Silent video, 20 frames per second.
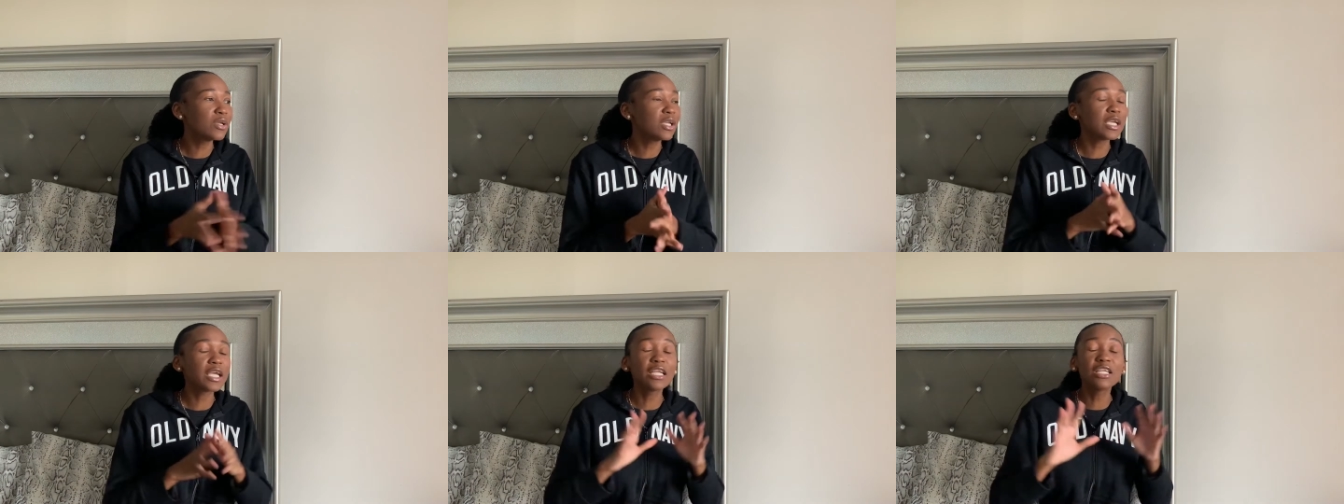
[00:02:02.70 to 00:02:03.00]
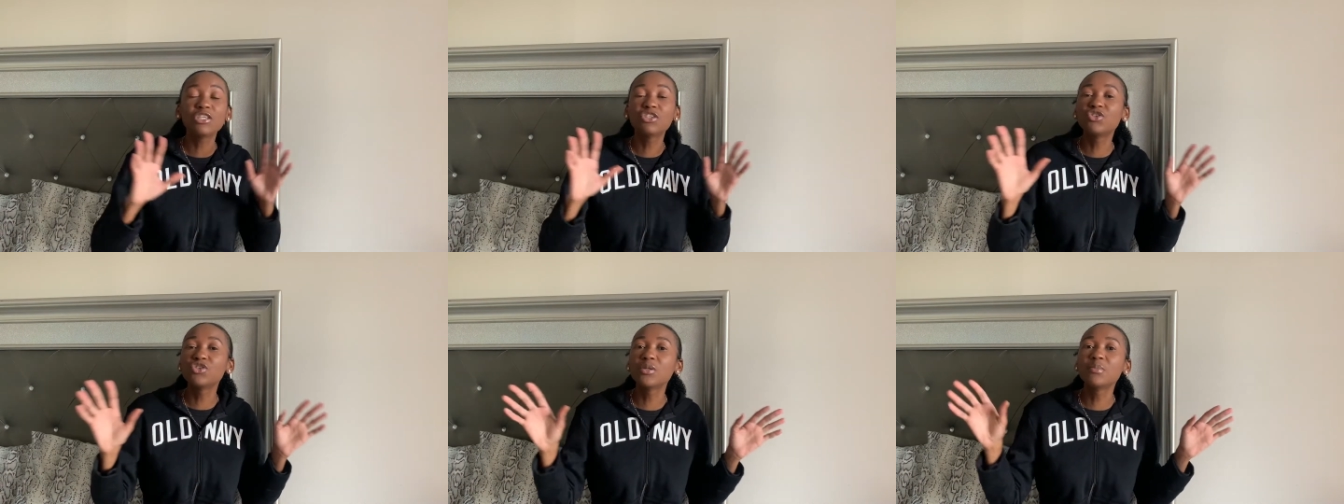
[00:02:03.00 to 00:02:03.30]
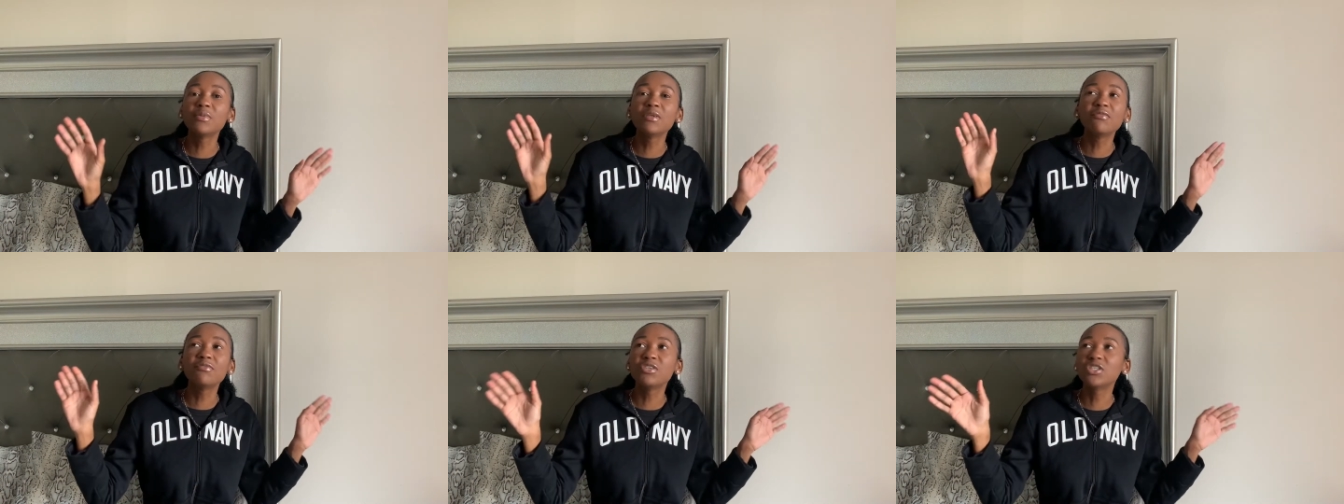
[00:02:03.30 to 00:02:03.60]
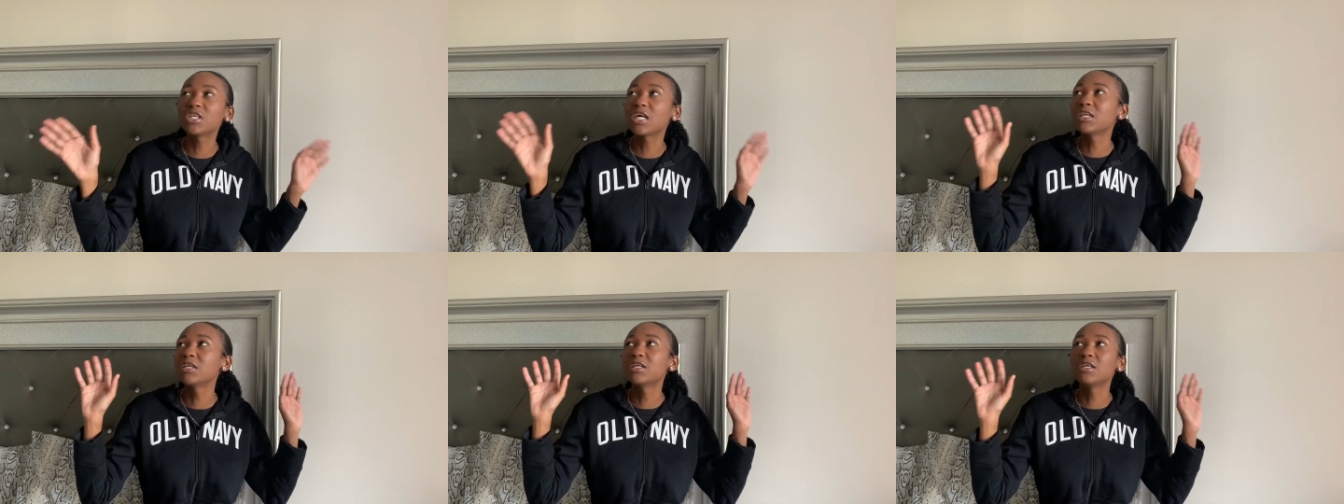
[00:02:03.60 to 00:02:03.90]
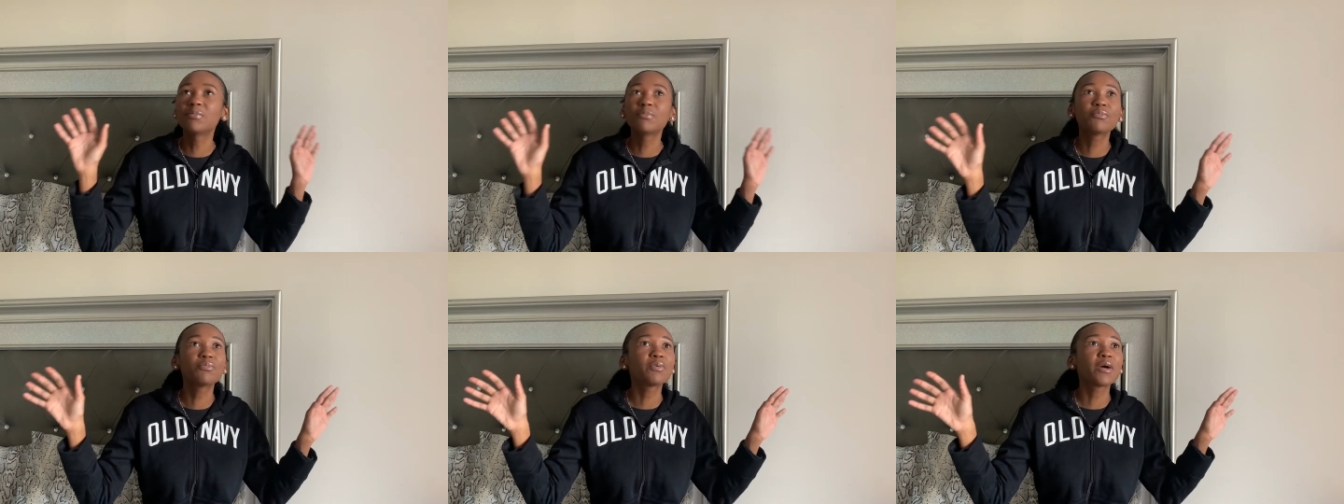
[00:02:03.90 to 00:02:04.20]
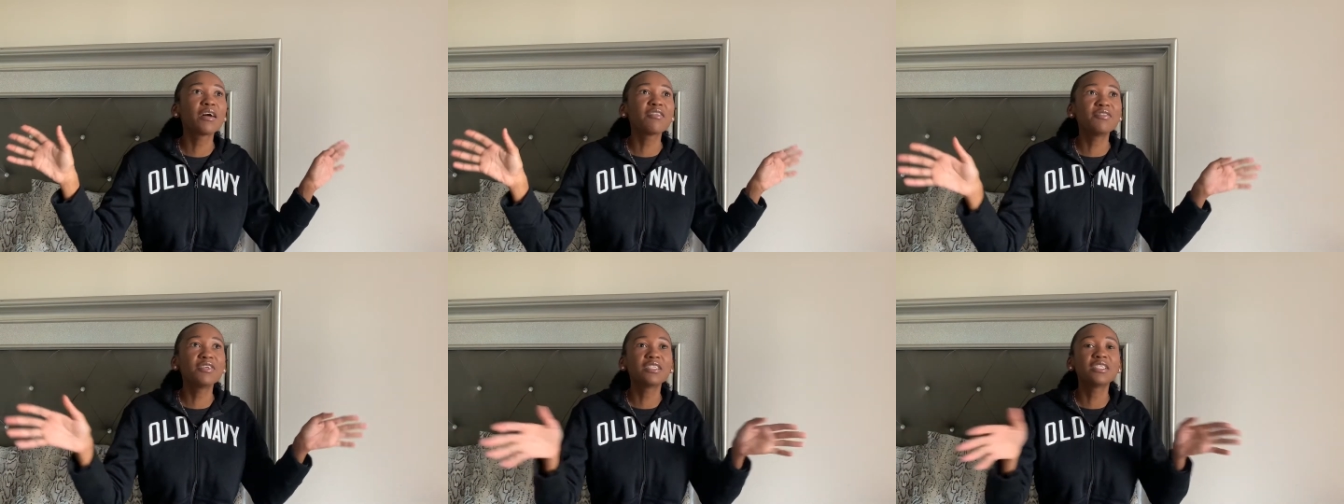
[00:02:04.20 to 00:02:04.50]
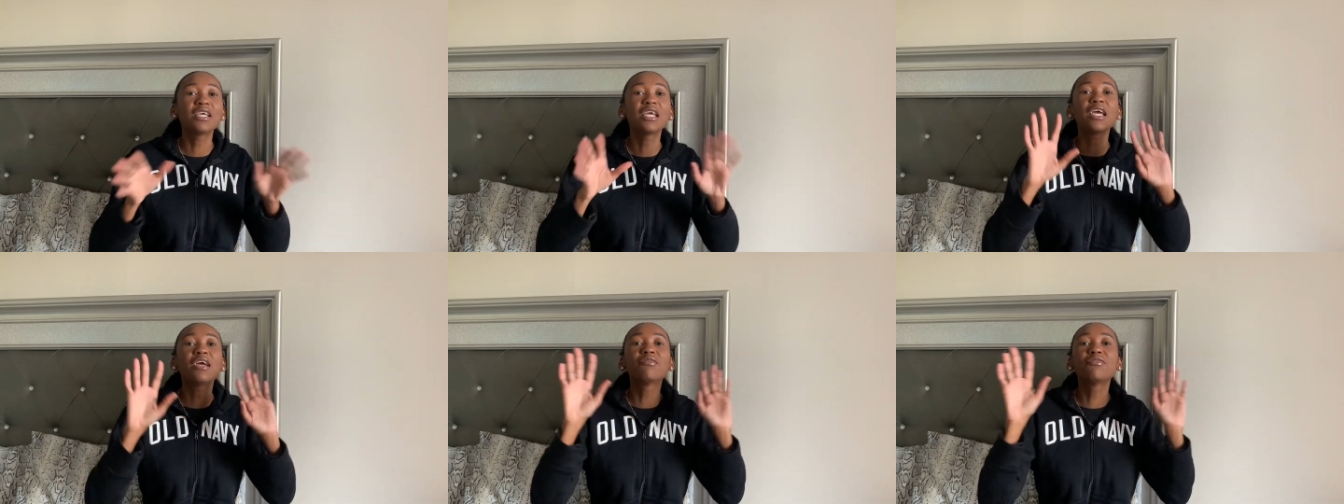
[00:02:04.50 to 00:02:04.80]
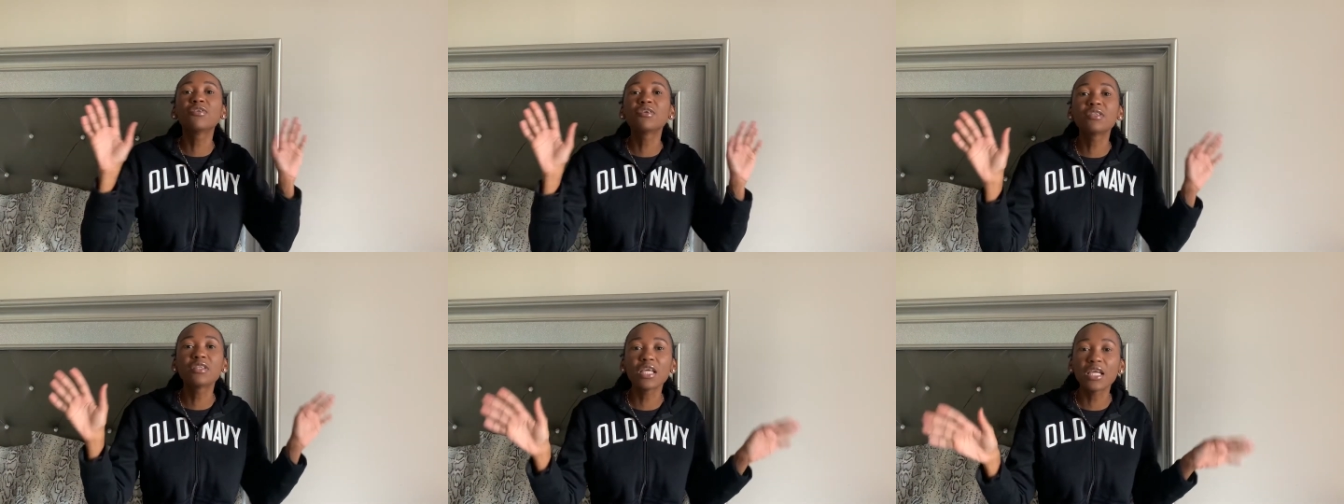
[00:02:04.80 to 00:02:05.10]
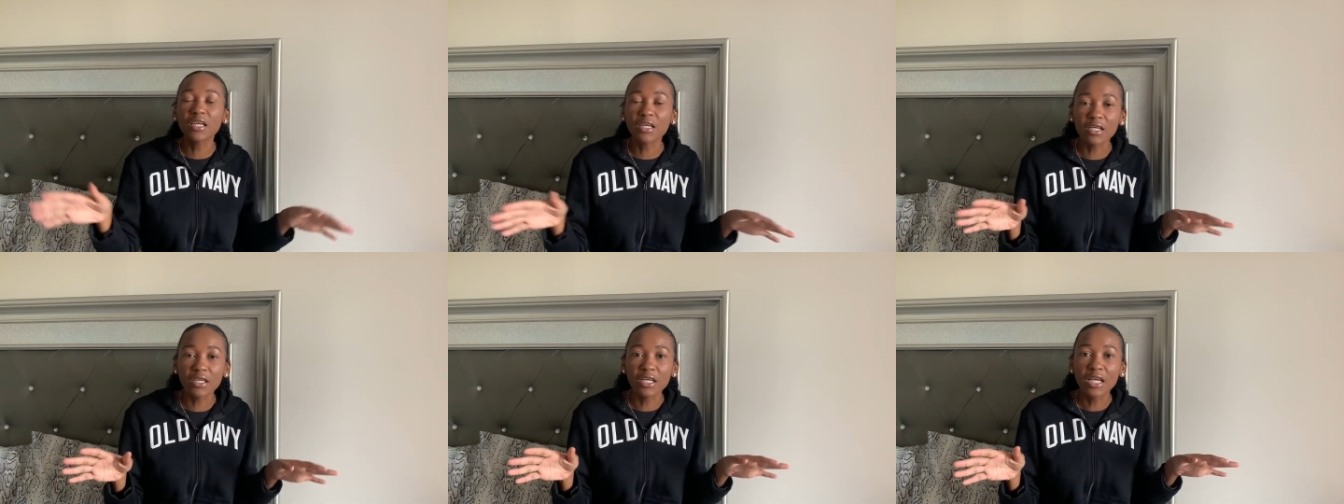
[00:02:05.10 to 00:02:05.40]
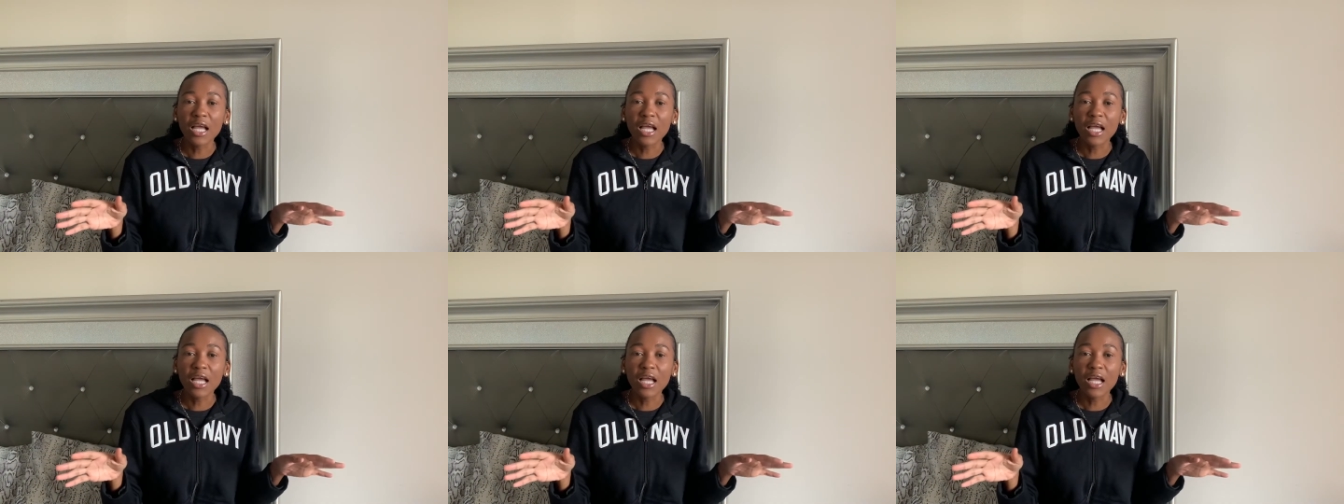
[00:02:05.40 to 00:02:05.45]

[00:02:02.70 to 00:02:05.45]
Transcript: You get the dream, the vision, the prophecy, everything.